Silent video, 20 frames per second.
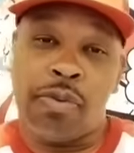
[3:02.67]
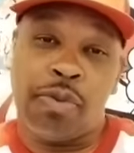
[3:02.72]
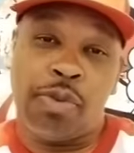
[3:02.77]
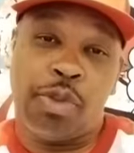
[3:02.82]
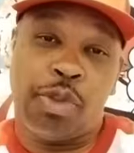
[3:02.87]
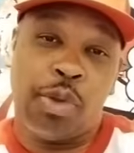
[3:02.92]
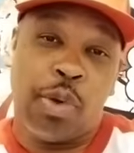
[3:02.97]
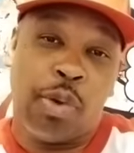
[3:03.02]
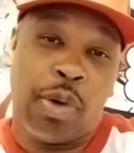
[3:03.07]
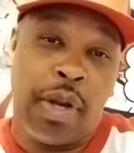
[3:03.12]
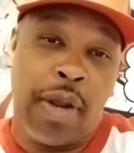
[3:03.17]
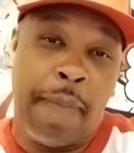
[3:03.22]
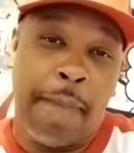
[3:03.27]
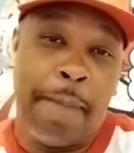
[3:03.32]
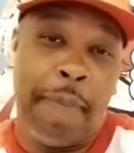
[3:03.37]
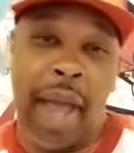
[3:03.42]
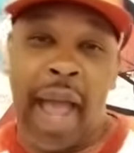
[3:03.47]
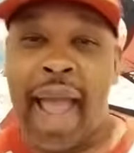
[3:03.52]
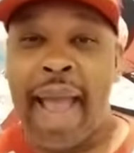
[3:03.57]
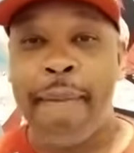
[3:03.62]
circling
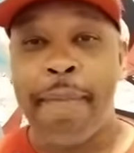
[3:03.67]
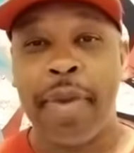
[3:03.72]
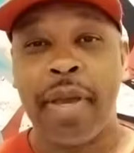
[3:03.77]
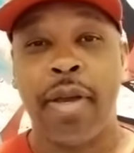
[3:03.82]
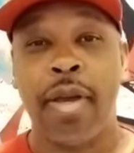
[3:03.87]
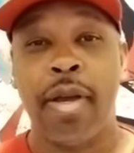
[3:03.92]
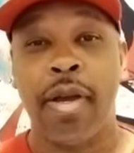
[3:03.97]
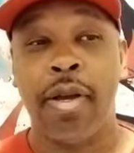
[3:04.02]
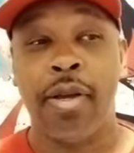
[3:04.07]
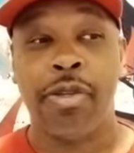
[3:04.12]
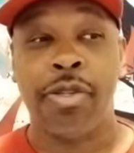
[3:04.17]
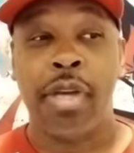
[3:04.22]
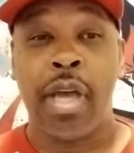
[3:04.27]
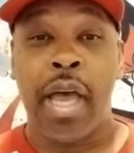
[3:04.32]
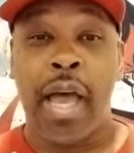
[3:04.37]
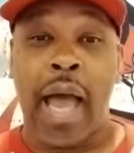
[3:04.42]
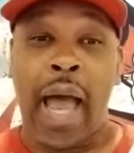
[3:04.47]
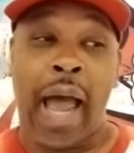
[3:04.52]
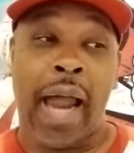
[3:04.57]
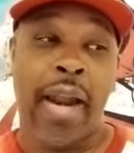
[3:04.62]
back because
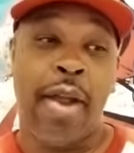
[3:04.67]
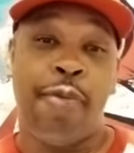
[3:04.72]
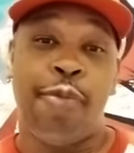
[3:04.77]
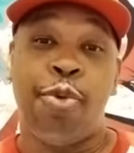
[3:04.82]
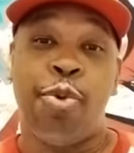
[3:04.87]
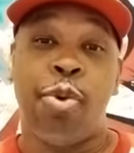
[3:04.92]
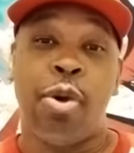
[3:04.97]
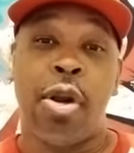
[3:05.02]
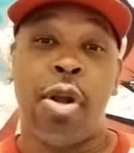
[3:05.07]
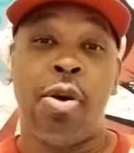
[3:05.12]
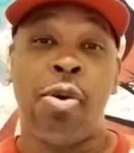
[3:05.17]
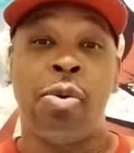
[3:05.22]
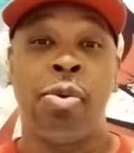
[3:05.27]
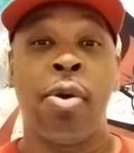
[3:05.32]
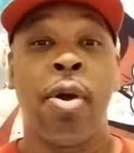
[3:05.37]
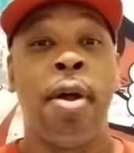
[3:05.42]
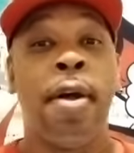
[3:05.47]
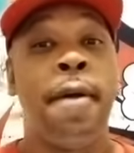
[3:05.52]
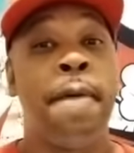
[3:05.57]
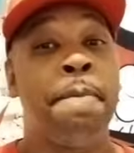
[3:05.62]
I left you alone.
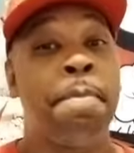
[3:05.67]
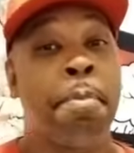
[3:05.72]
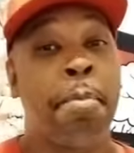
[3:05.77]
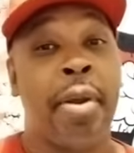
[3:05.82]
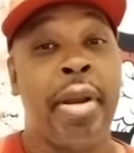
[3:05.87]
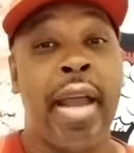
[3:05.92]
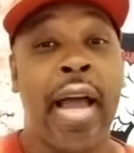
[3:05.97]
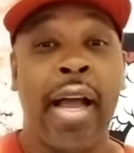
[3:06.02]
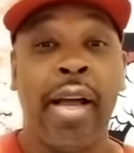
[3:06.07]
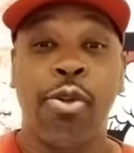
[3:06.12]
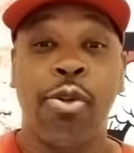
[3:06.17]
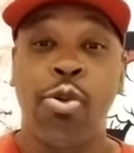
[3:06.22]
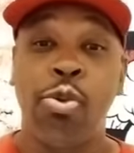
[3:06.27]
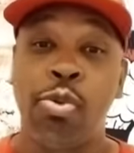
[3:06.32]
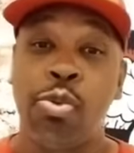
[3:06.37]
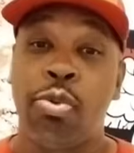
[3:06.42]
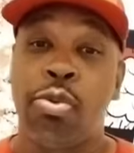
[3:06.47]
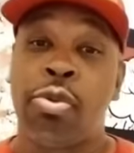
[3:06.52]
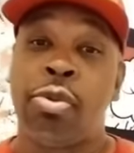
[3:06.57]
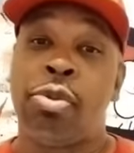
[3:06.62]
But now
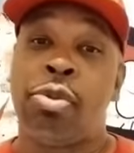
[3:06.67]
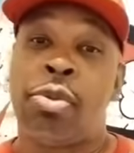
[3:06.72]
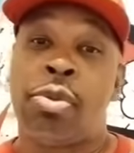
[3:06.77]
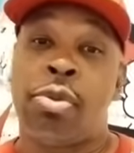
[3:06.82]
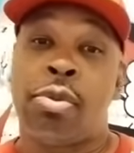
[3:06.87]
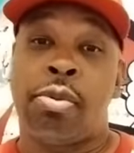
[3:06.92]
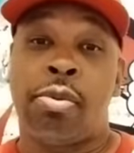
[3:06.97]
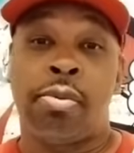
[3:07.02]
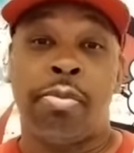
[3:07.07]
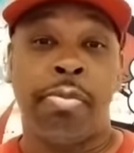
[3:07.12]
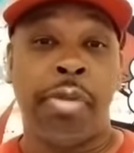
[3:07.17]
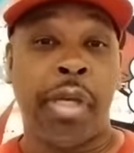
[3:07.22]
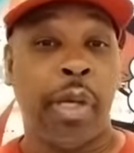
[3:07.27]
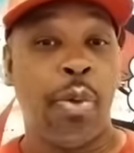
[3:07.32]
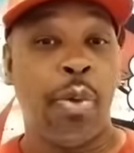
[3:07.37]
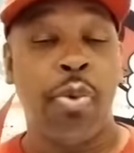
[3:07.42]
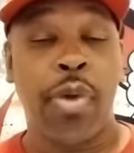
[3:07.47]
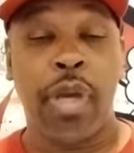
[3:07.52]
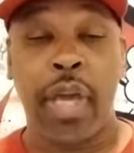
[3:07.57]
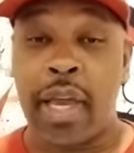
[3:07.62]
you, me and
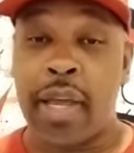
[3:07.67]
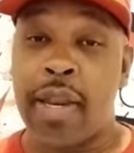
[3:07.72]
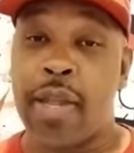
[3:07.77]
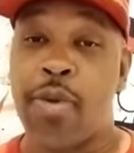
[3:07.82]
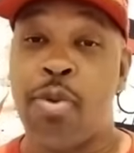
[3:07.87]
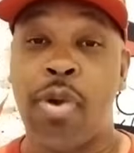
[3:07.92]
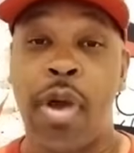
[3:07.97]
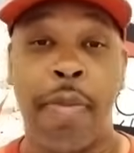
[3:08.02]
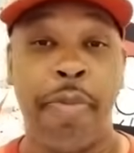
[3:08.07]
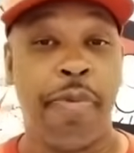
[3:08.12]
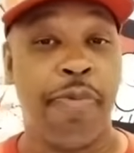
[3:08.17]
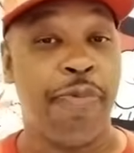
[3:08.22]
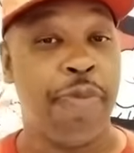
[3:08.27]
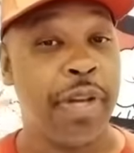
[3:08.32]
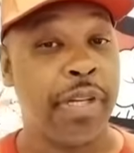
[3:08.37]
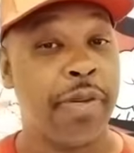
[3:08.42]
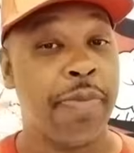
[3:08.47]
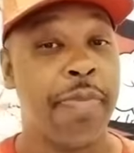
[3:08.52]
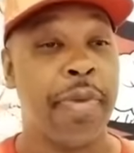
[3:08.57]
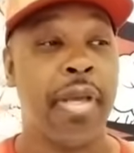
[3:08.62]
you kick it and you come to
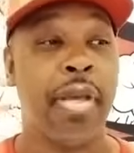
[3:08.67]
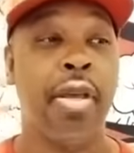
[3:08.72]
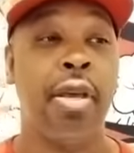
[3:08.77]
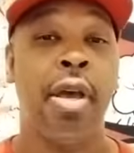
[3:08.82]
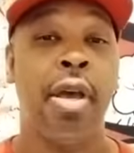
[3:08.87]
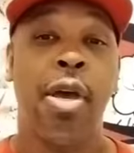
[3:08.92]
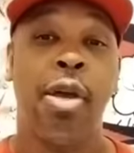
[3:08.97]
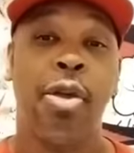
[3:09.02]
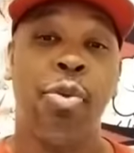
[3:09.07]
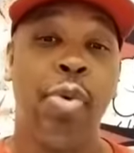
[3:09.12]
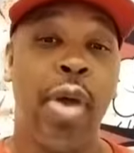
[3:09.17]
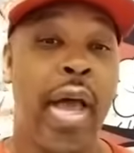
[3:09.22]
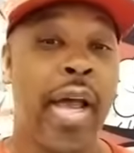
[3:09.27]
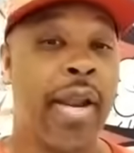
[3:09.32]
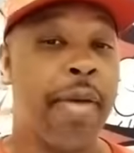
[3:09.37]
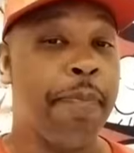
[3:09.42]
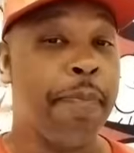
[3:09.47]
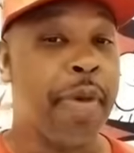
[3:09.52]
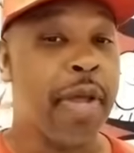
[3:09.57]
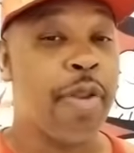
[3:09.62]
visit me. You
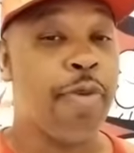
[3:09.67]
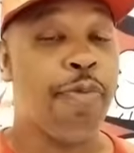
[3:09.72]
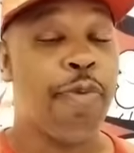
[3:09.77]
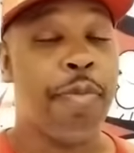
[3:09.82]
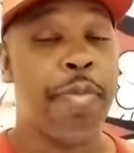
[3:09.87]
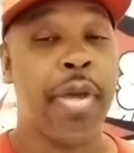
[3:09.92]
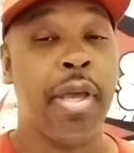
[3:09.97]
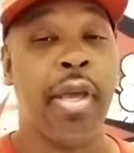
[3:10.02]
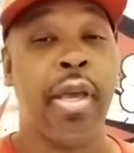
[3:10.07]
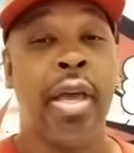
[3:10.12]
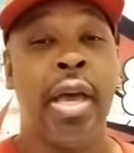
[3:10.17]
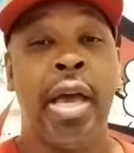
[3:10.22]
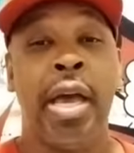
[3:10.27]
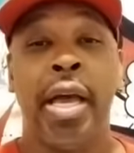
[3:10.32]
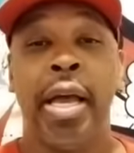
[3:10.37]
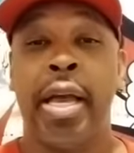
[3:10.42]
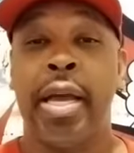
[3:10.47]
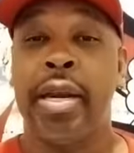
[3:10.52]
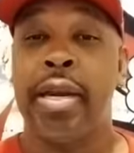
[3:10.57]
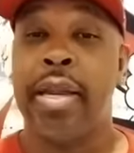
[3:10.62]
hadn't been there for me.
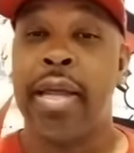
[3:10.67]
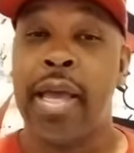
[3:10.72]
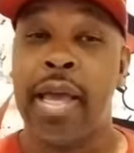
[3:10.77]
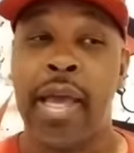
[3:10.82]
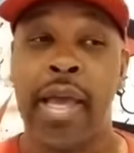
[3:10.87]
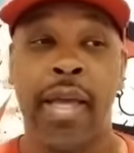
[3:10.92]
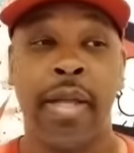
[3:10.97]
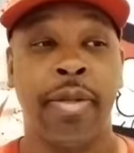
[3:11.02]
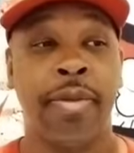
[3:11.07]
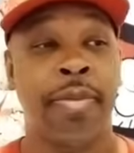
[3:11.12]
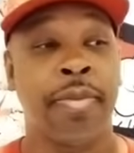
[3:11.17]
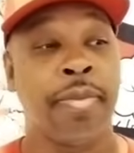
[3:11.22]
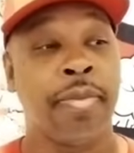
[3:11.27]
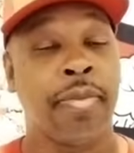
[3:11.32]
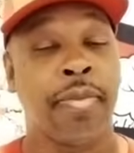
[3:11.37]
And then